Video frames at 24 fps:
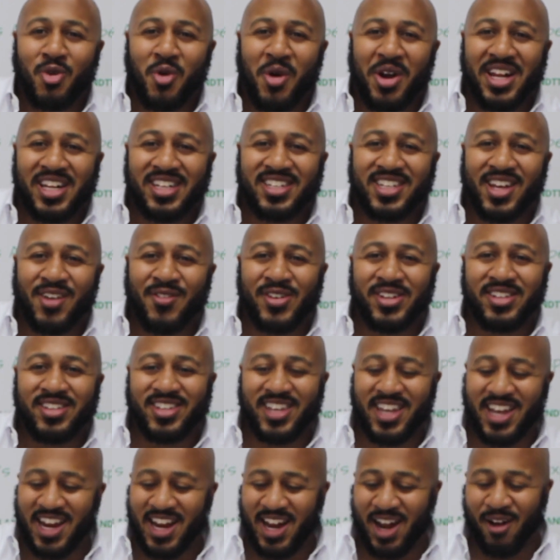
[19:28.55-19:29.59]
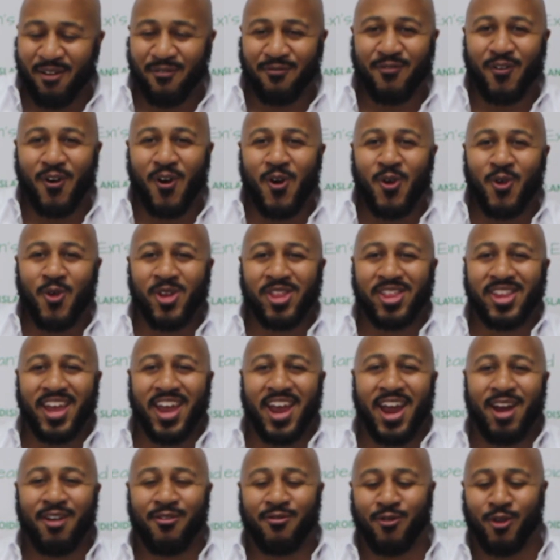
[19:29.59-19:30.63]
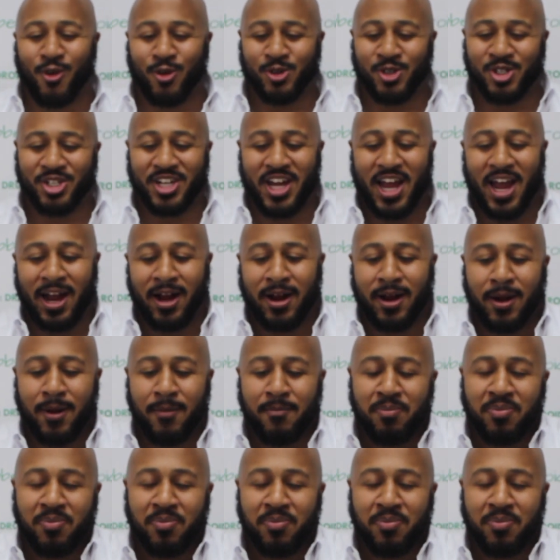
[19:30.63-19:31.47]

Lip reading: 2017, a phone with the headphone jack.